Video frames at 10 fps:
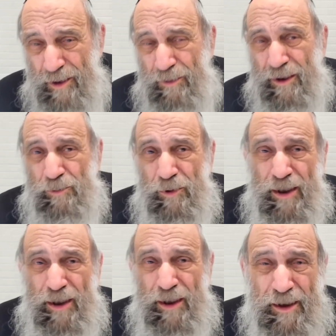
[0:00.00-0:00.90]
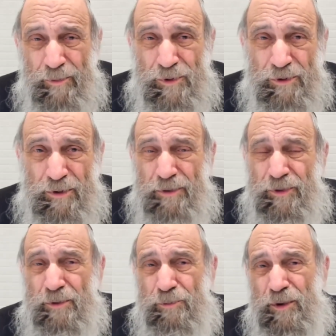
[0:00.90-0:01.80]
To make bread, I'm sure all
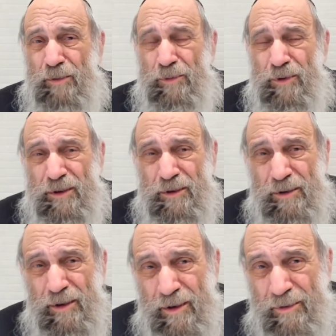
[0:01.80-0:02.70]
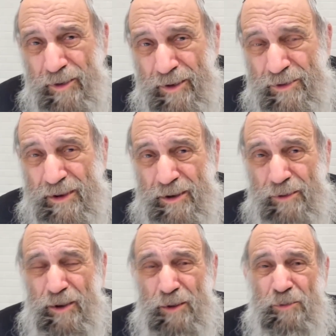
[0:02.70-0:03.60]
of you have probably seen
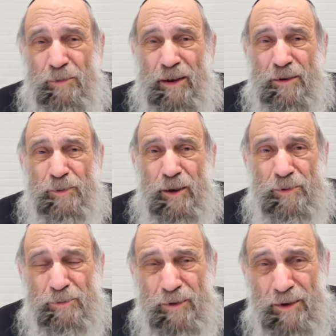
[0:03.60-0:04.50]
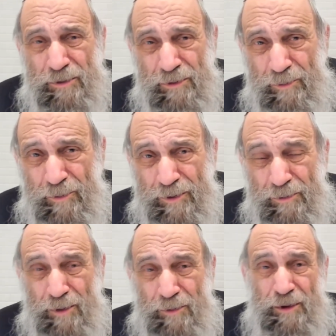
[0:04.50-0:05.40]
it maybe by your baba, by your
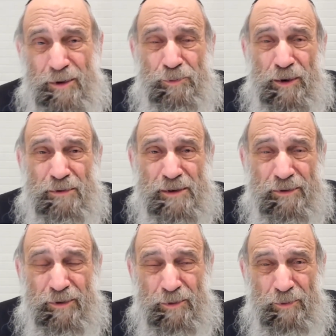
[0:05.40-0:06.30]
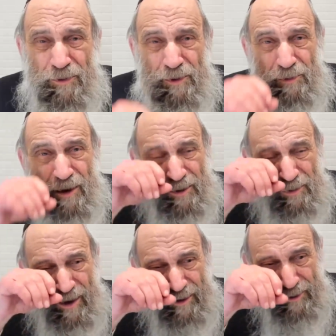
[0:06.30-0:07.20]
grandmother, maybe your parents, even your mother
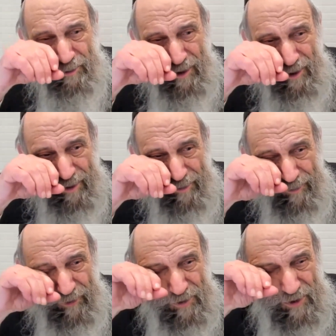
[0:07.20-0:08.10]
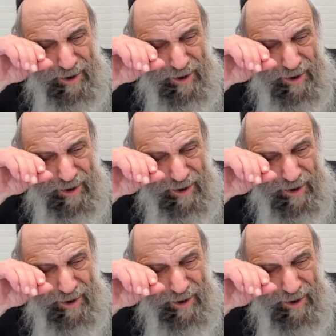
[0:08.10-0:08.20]
making challah for